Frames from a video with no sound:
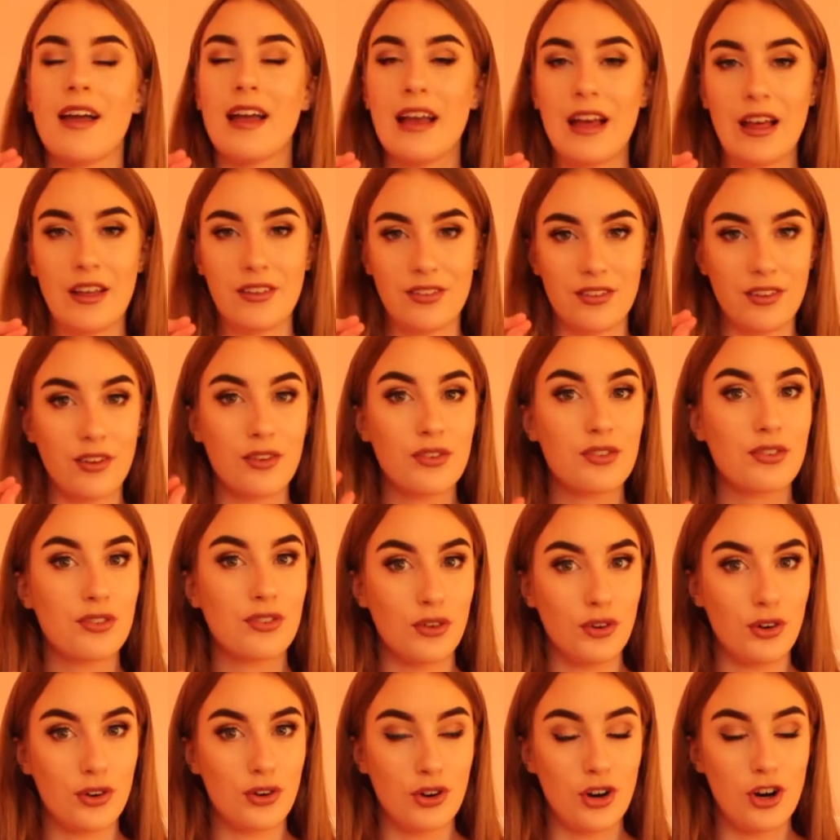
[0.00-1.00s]
is
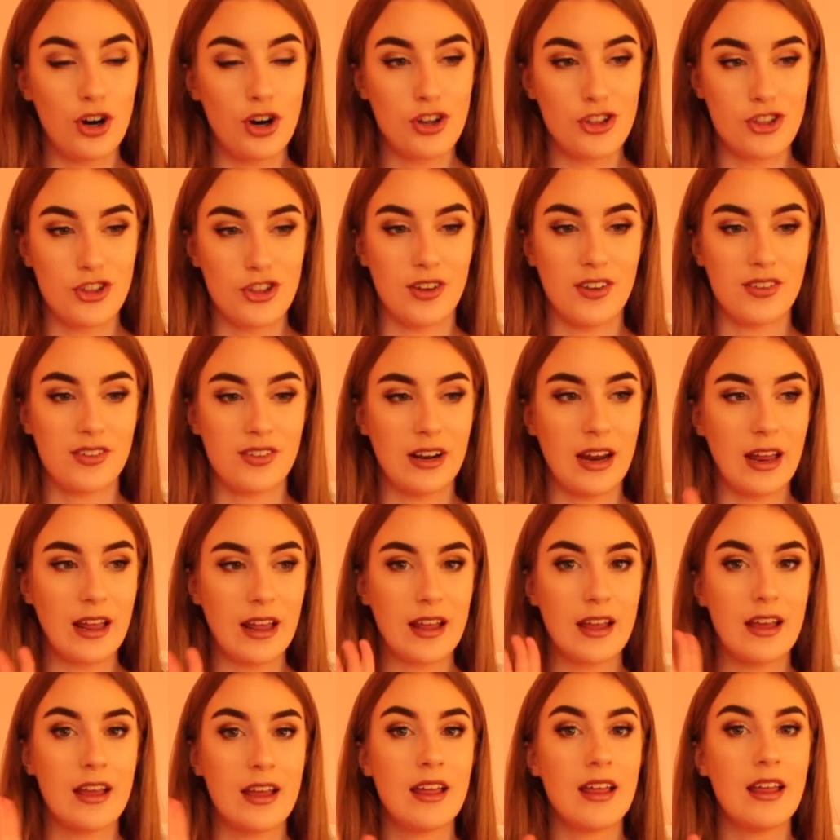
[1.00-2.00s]
so gorgeous. I've